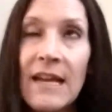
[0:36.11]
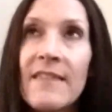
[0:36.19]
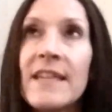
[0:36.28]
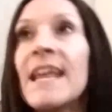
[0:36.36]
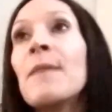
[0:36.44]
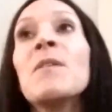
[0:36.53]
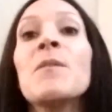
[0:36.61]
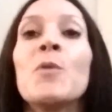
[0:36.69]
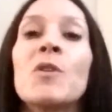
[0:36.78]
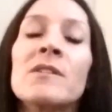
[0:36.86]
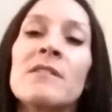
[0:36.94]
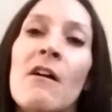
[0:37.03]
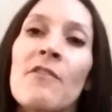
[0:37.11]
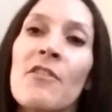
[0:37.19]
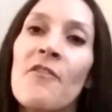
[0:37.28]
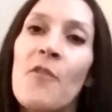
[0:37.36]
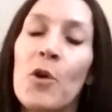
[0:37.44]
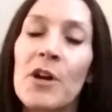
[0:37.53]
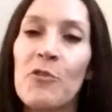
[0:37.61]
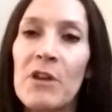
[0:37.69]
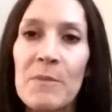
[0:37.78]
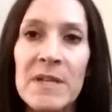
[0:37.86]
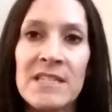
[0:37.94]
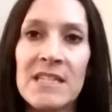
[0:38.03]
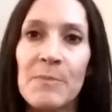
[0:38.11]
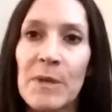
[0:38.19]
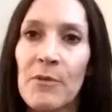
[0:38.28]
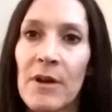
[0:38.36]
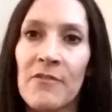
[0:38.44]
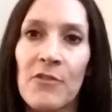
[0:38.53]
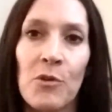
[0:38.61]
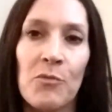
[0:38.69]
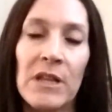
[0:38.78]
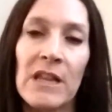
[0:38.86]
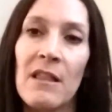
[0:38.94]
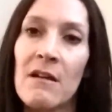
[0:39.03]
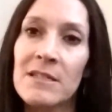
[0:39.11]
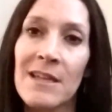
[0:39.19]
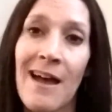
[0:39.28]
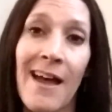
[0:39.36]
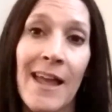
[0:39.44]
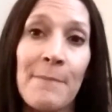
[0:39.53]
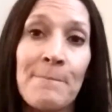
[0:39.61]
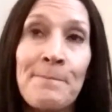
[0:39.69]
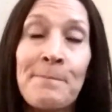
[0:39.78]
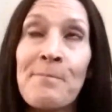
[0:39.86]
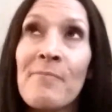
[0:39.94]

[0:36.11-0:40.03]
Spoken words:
The name of the book is called The 4 Agreements. It's been around for a really long time.